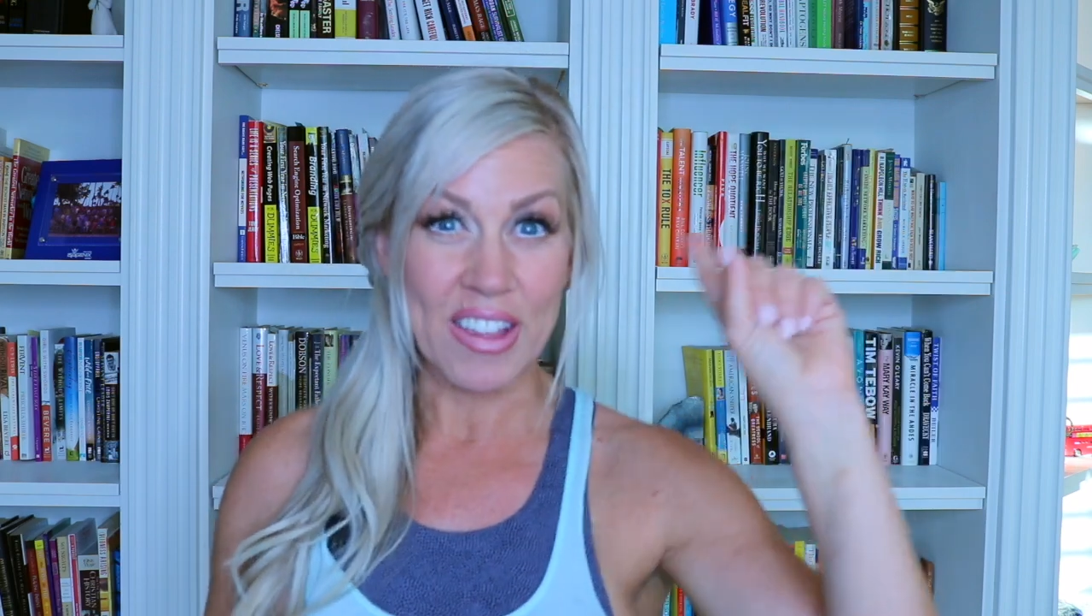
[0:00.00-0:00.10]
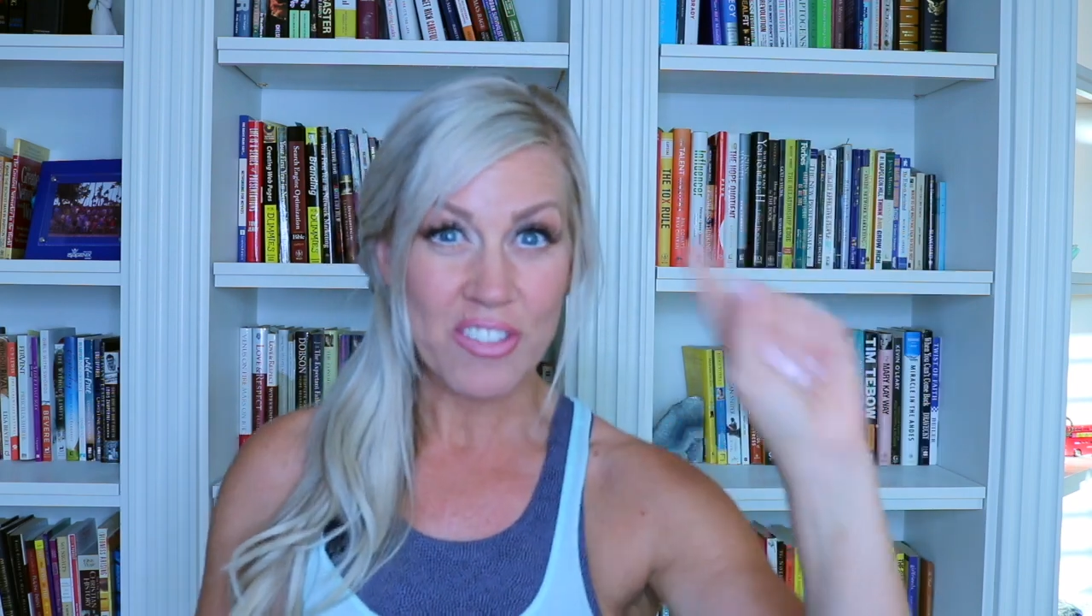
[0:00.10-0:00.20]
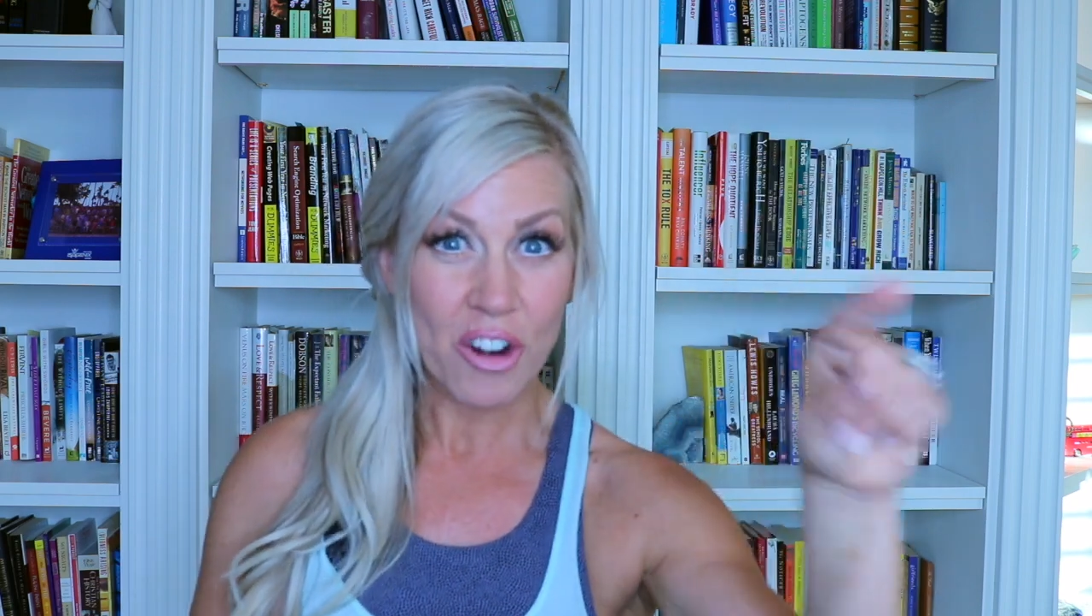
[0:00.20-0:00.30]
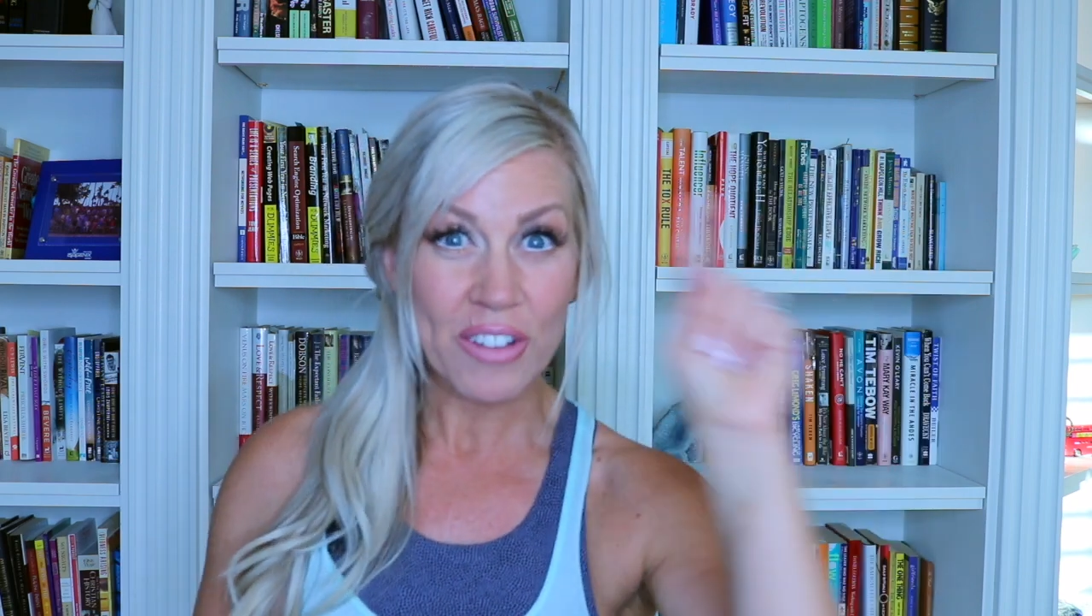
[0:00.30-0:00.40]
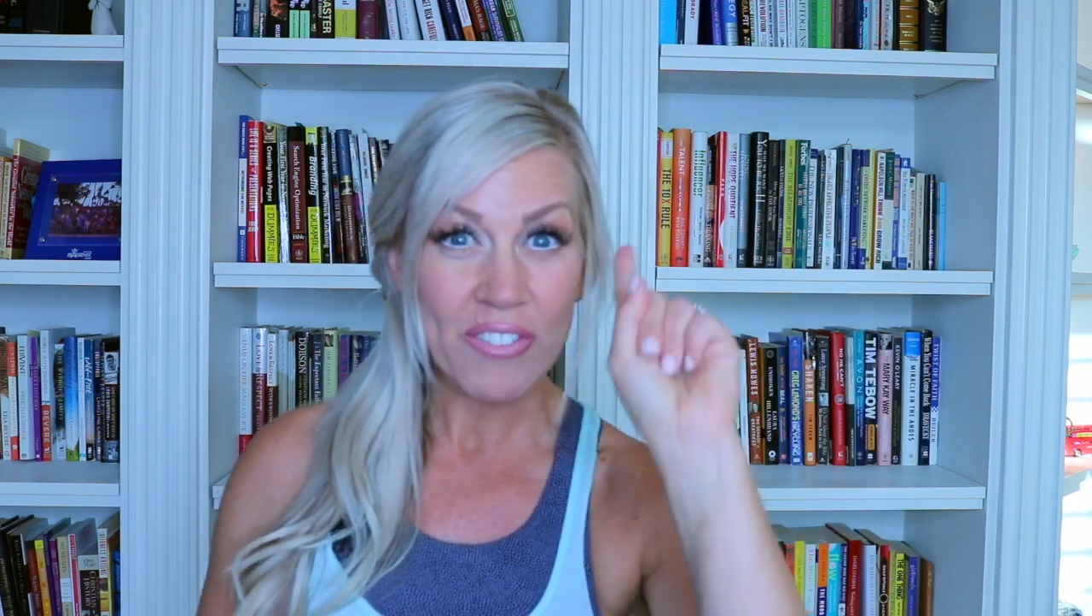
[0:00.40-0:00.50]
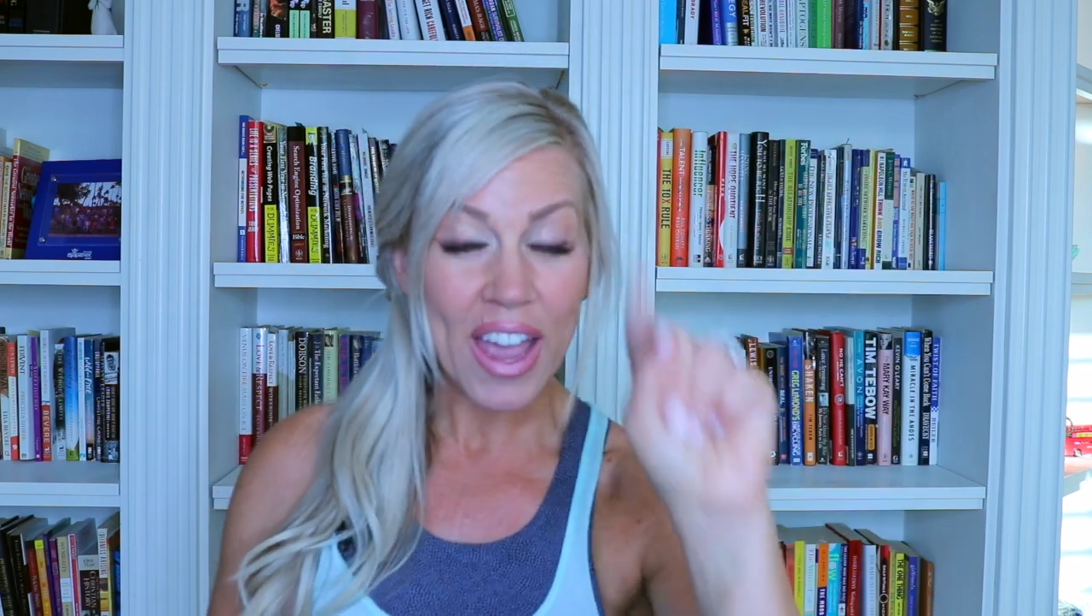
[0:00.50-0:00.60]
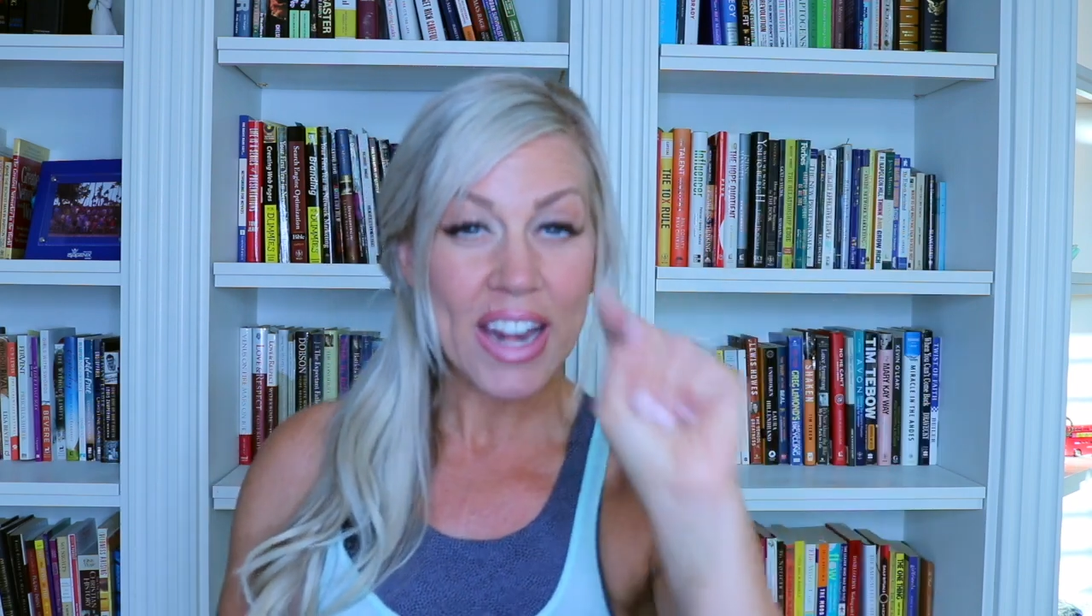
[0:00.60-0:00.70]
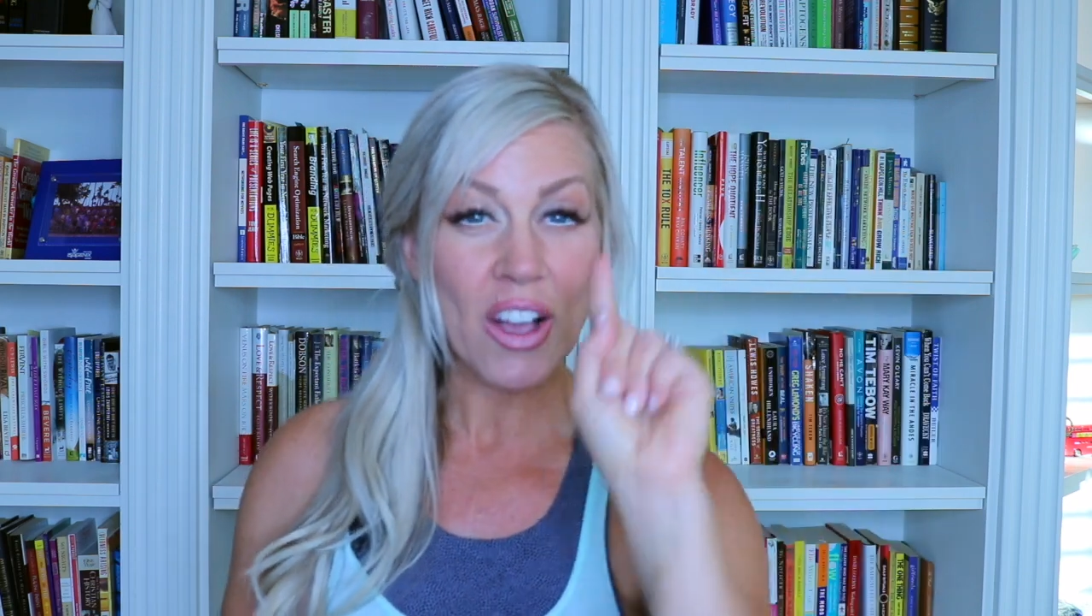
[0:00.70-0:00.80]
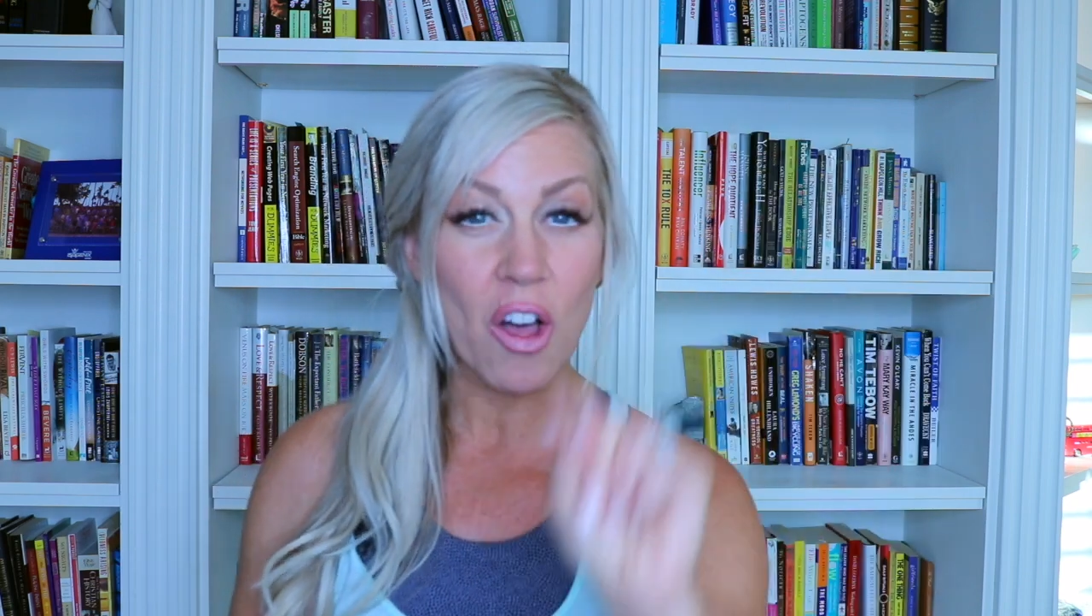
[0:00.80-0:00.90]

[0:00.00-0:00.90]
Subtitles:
they start inviting